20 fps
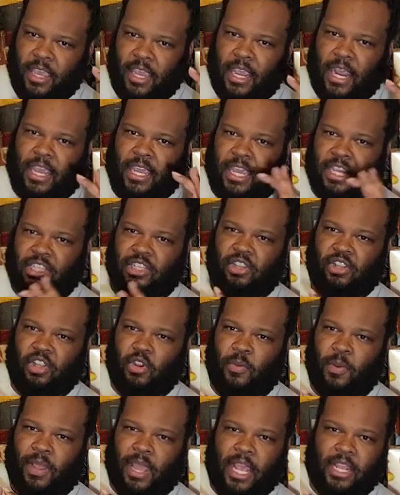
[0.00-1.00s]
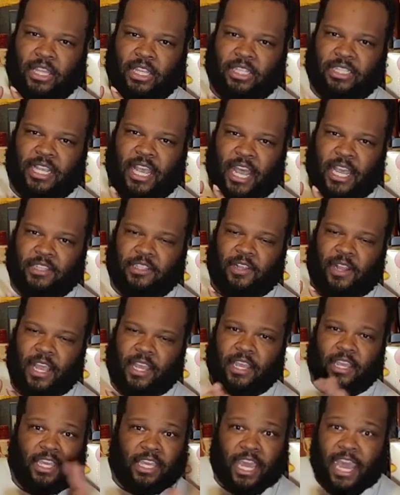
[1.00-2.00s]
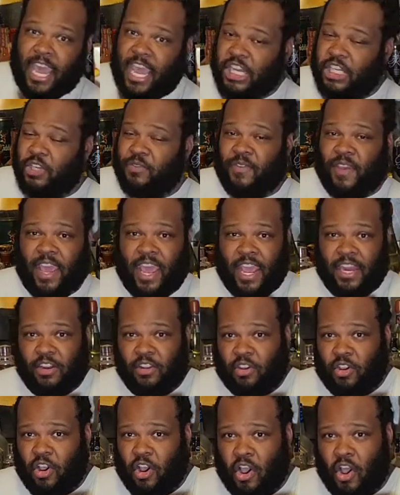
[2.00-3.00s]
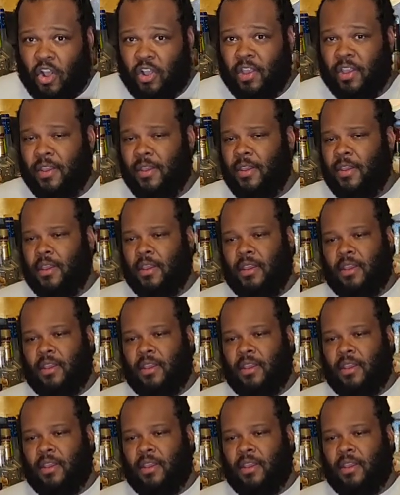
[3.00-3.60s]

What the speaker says: and I guess, you know, with like the size of like a gauge, if I had to call it,